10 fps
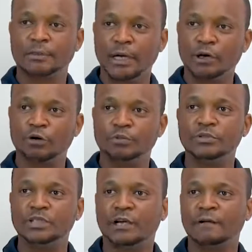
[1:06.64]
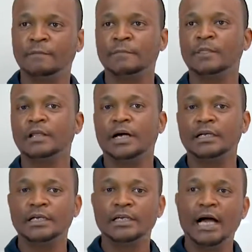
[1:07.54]
about computer. And
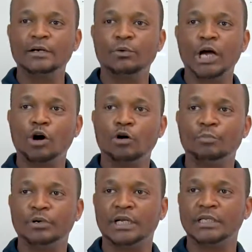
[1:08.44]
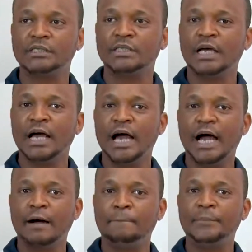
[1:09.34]
then hardware components
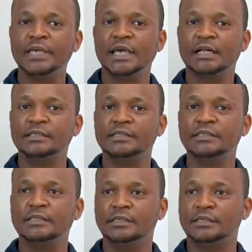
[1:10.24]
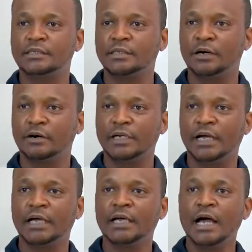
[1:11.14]
are PLCs, or rather,